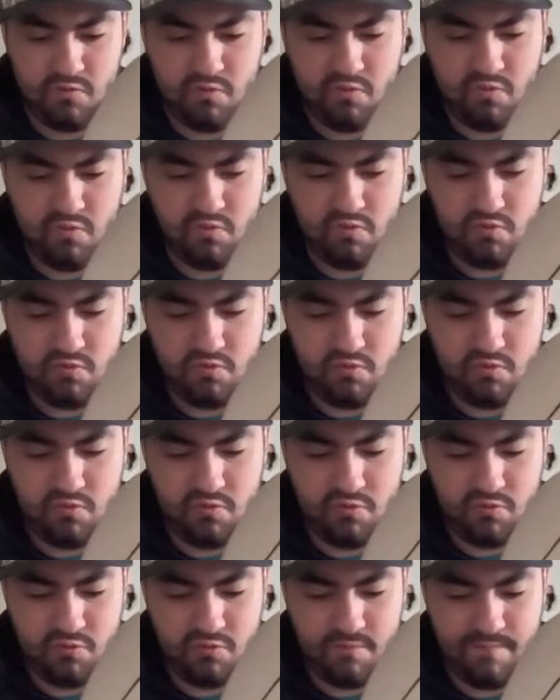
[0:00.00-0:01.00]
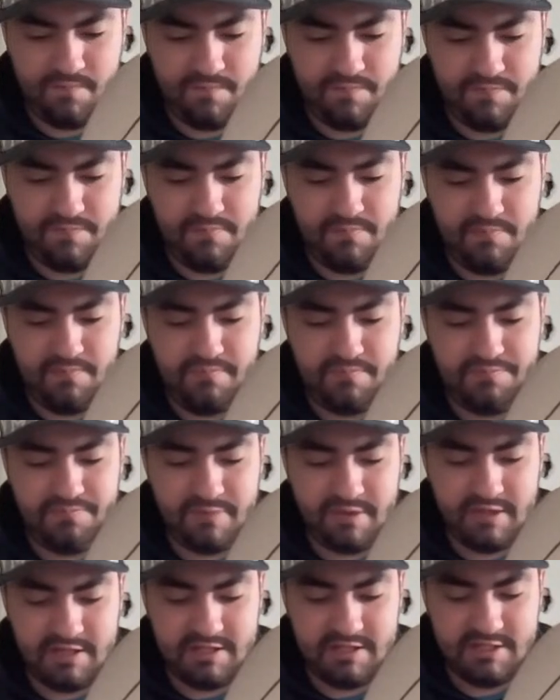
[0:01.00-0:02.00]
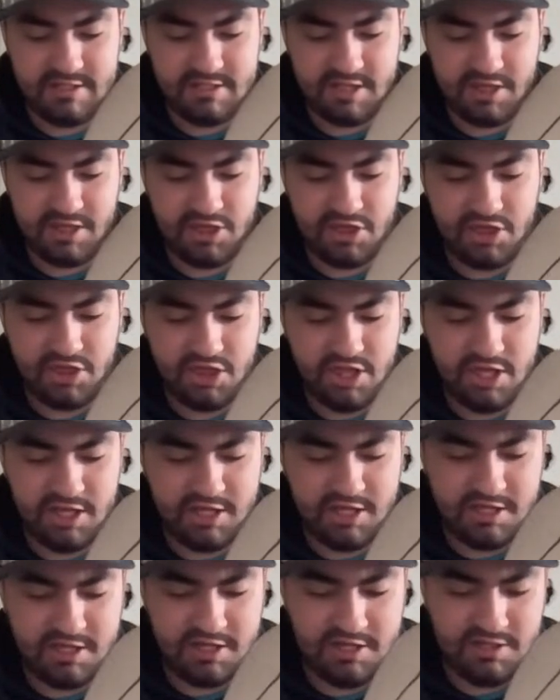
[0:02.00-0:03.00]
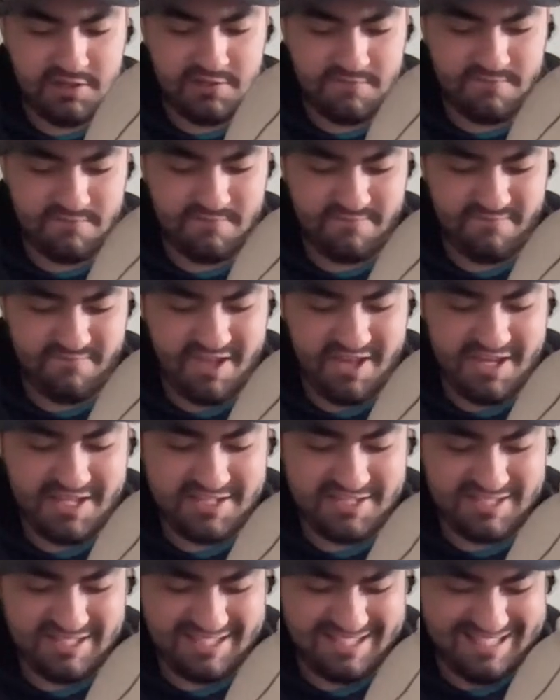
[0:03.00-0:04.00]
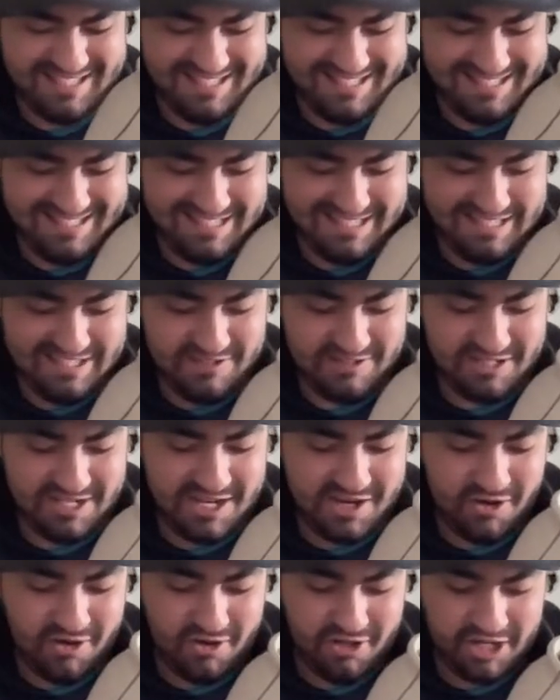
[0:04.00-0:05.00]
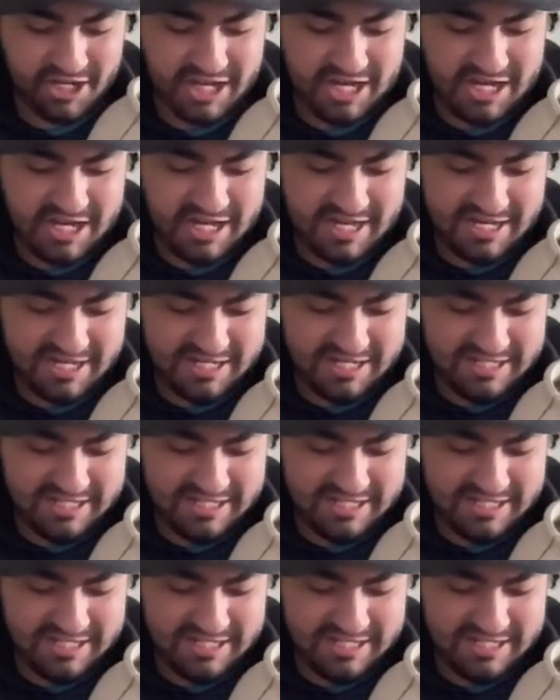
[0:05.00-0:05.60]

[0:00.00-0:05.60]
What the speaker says: Ooh. This is a thick vase. It's kind of hard to cut.